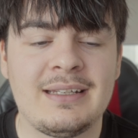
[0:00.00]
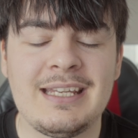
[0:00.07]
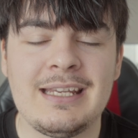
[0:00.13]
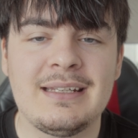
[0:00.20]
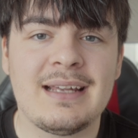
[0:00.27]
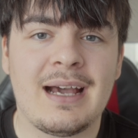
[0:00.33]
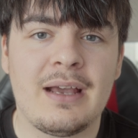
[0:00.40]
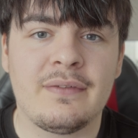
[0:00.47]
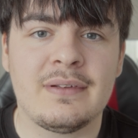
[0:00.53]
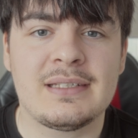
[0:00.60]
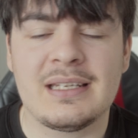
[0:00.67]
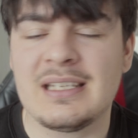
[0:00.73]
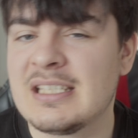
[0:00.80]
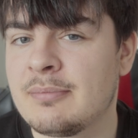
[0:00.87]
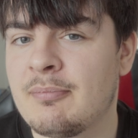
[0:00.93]
deep dive
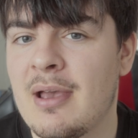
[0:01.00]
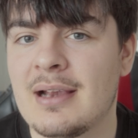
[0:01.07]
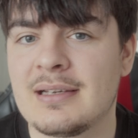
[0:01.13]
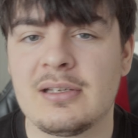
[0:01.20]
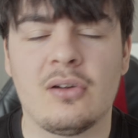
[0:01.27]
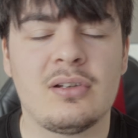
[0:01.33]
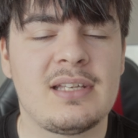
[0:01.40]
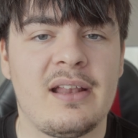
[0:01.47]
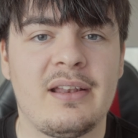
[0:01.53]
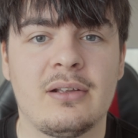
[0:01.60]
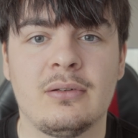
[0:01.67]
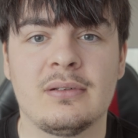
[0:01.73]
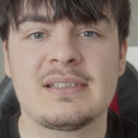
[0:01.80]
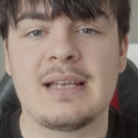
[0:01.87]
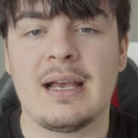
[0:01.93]
into the specs or
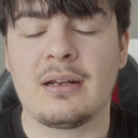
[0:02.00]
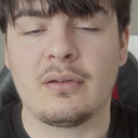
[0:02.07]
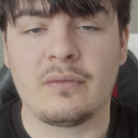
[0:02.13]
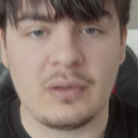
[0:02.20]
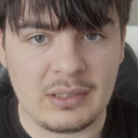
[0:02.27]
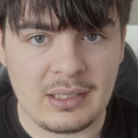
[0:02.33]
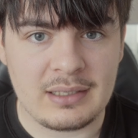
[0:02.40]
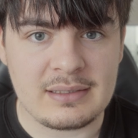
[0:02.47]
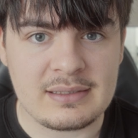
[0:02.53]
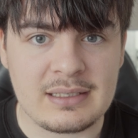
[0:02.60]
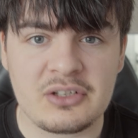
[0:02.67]
technical side of the lens.